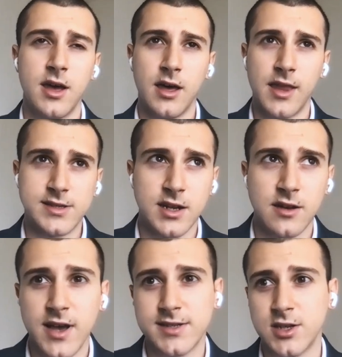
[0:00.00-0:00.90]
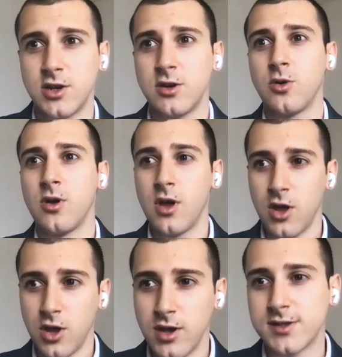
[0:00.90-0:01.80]
And as an investor,
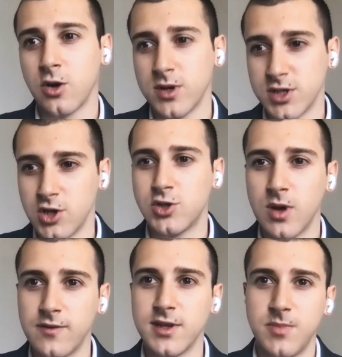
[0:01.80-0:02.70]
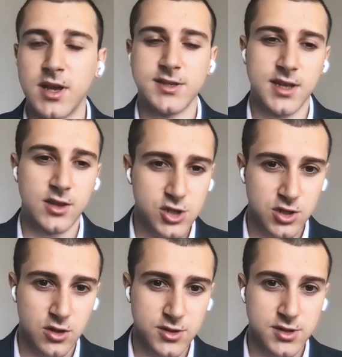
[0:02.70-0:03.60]
it's always good to have these big
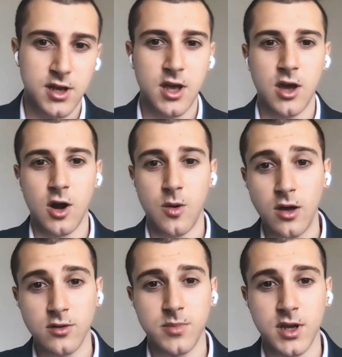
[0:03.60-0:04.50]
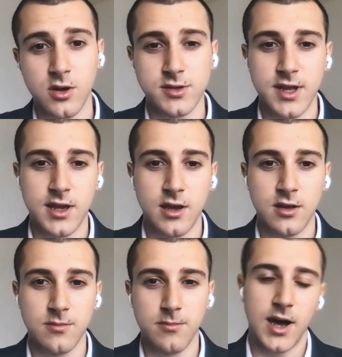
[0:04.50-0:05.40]
institutionals around because they
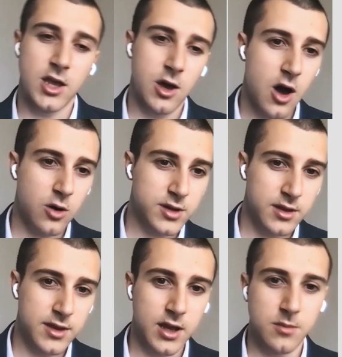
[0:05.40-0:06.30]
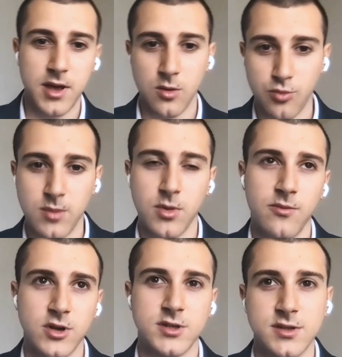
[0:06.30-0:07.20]
can buy you out and they can pay a premium
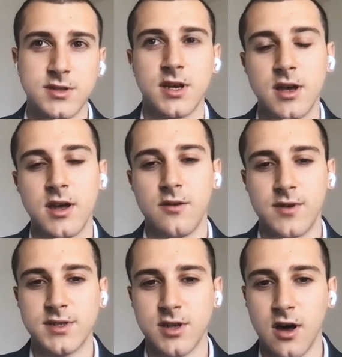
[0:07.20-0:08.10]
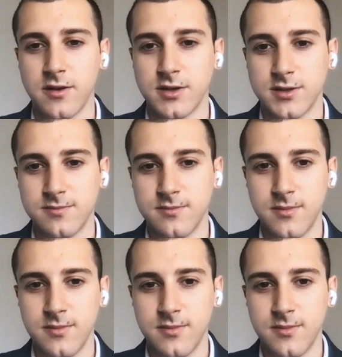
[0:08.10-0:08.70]
versus others.